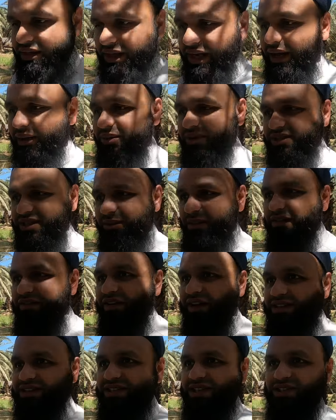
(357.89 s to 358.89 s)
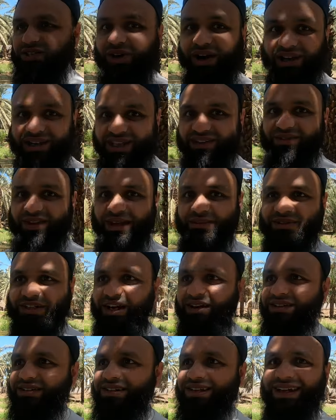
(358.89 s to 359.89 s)
now Salman Farsi tried giving him
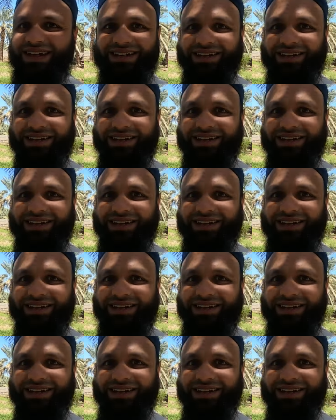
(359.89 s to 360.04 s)
charity